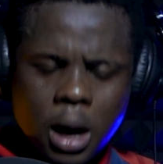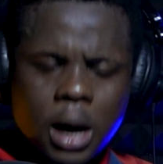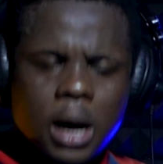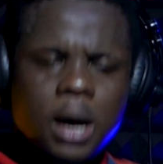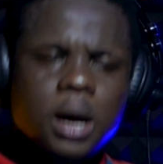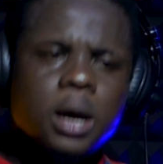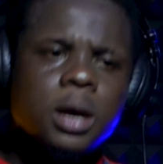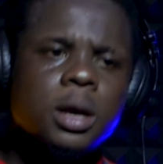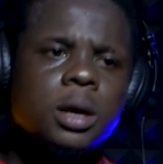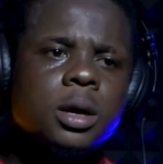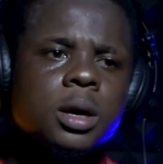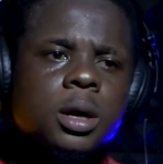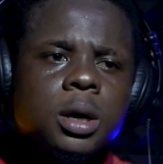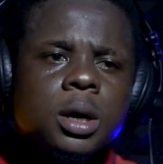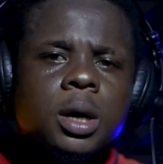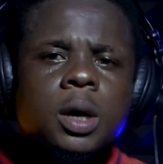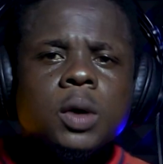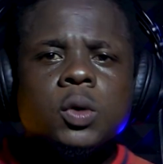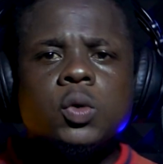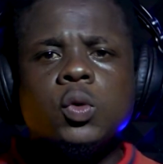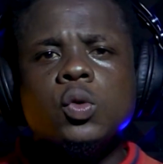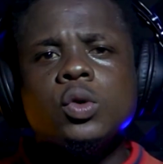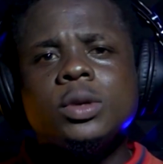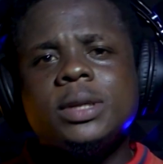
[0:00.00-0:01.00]
Ah,
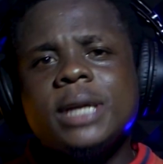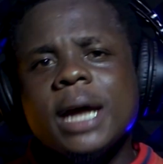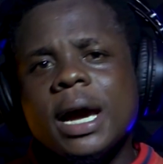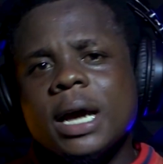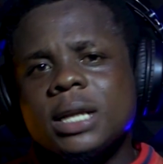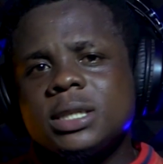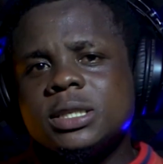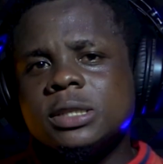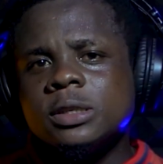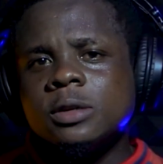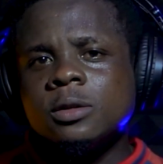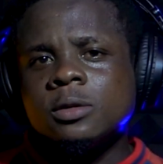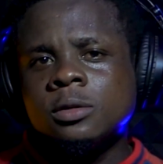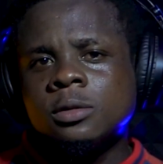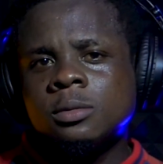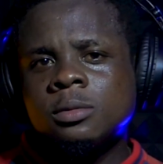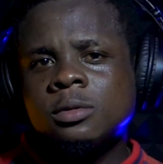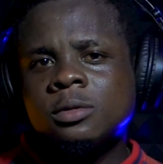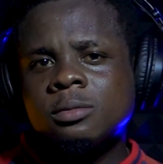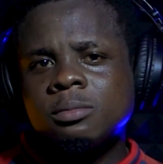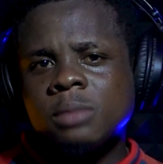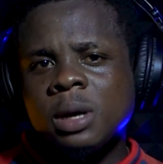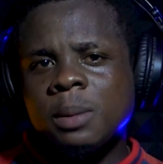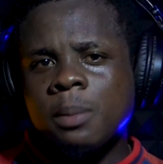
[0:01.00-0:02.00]
2:30, no.
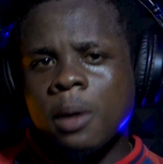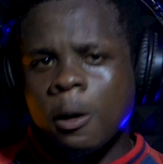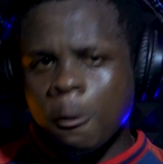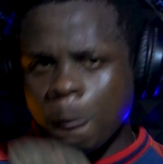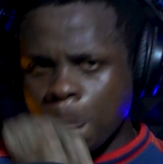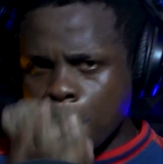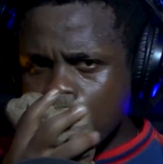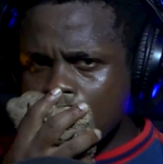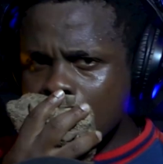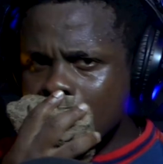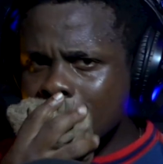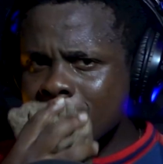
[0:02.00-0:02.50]
Me boy.